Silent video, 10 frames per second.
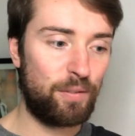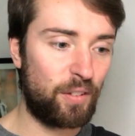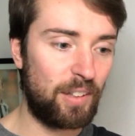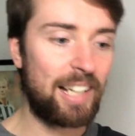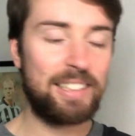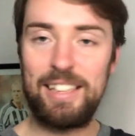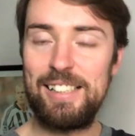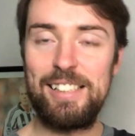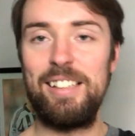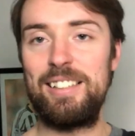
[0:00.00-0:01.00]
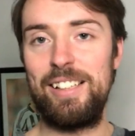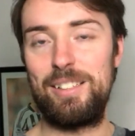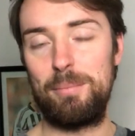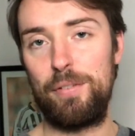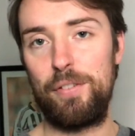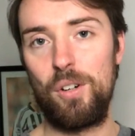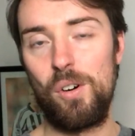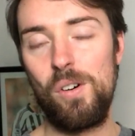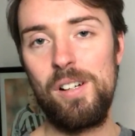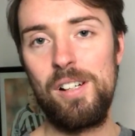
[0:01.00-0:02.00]
for last season and the season
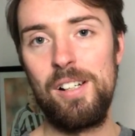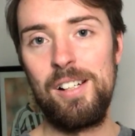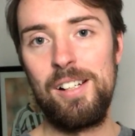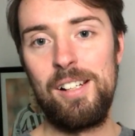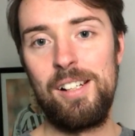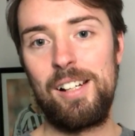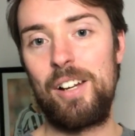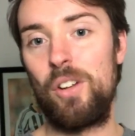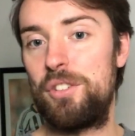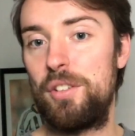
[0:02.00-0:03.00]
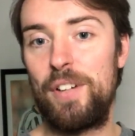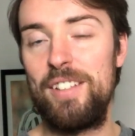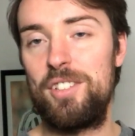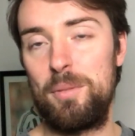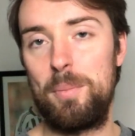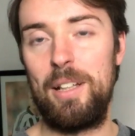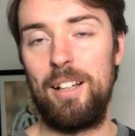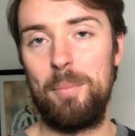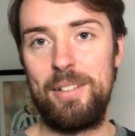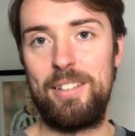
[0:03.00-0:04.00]
before. I know the defence is a bit,
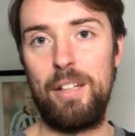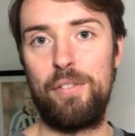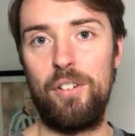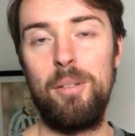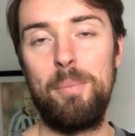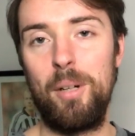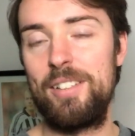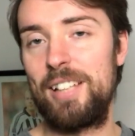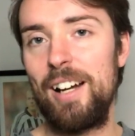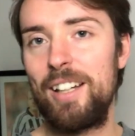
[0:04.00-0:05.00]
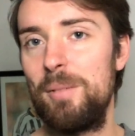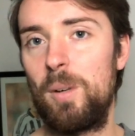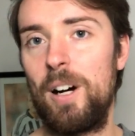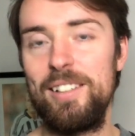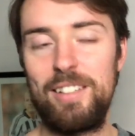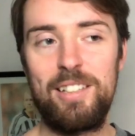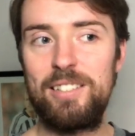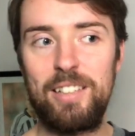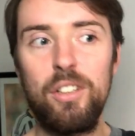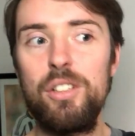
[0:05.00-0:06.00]
little bit different, but attacking-wise, it's
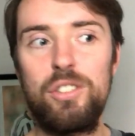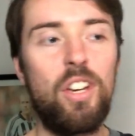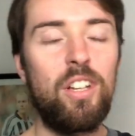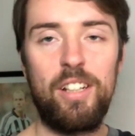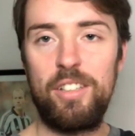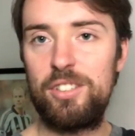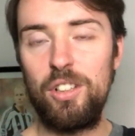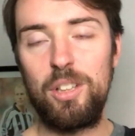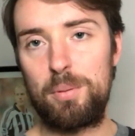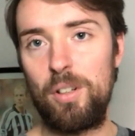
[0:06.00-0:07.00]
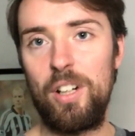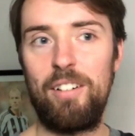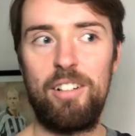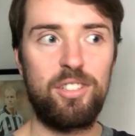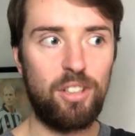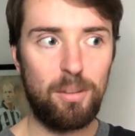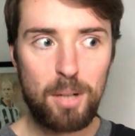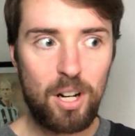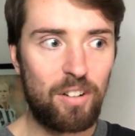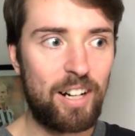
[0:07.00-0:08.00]
still Sterling, it's still De Bruyne, it's still
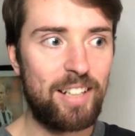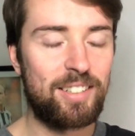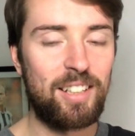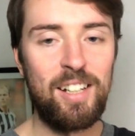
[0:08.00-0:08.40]
Mahrez.